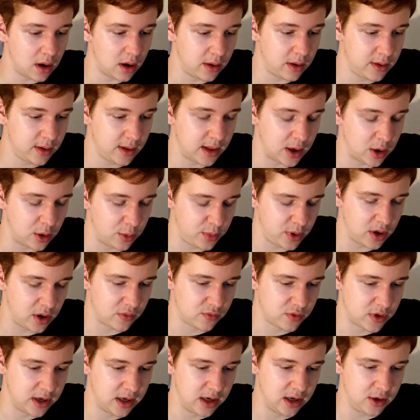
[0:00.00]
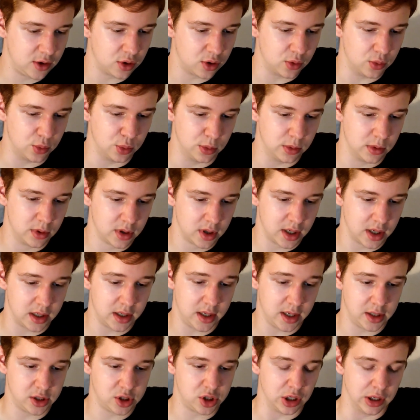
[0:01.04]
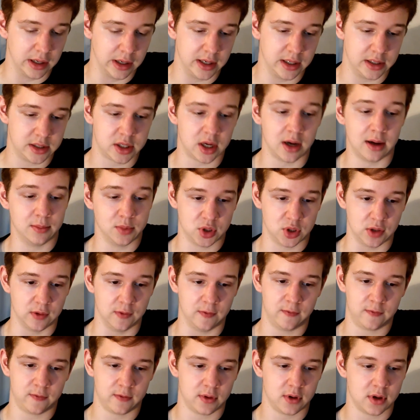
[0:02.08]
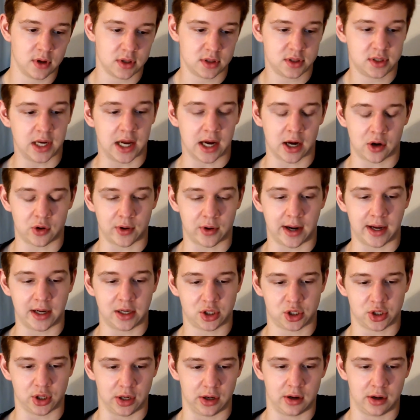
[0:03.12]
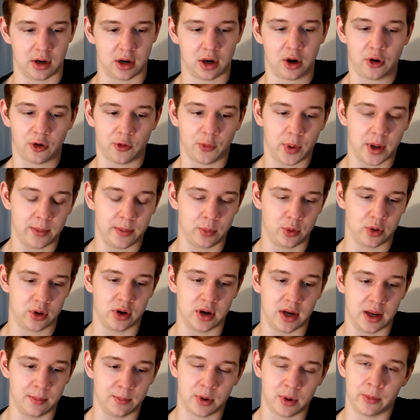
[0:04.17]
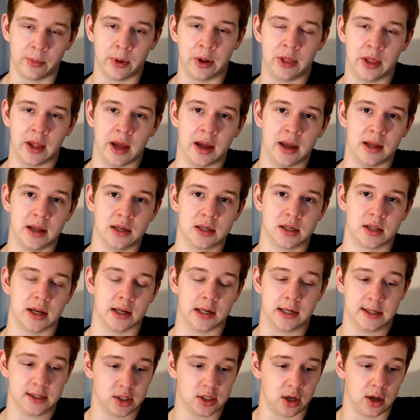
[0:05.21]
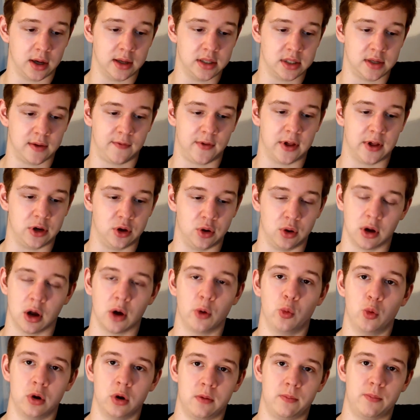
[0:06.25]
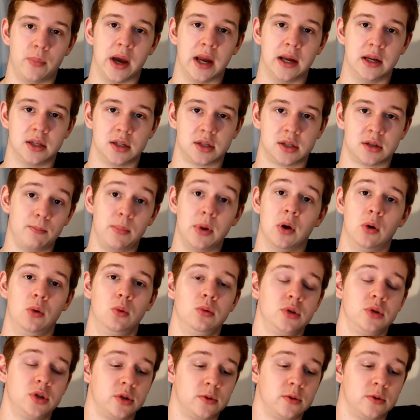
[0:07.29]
I think that would be a really cool addition in terms of decoration. A lot of people could implement that into their designs if they're doing a wood-based build.